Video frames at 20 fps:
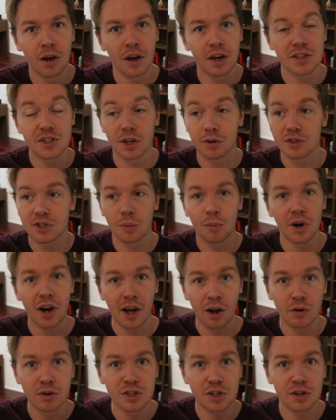So someone
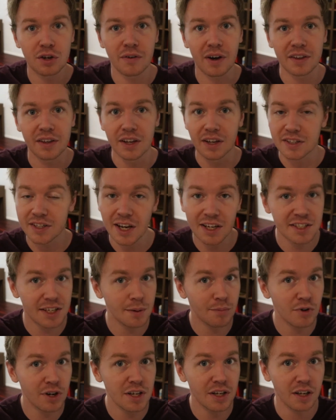else could have had the exact
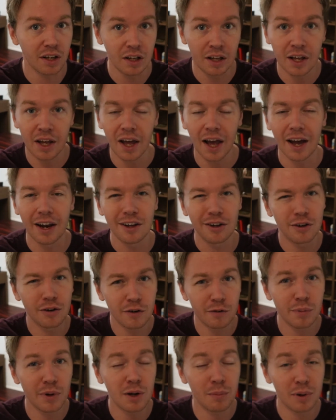same reading and it could
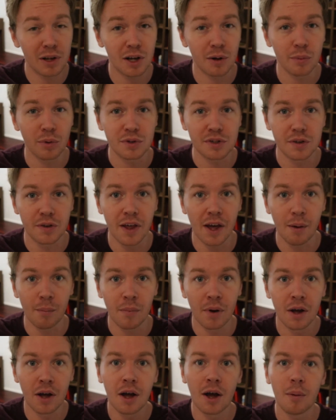have been applicable to
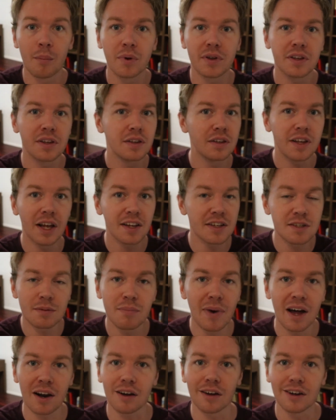them. But that doesn't
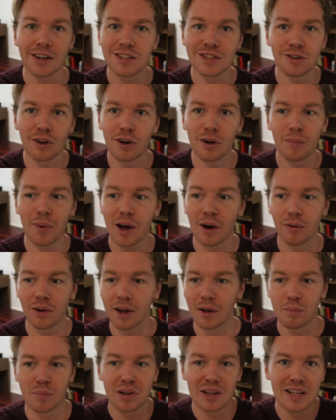matter. It's not
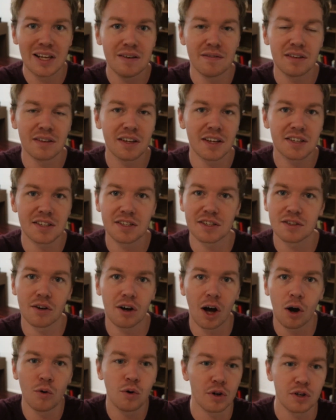about believing this, it's
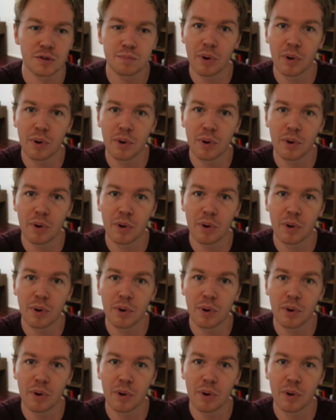hocus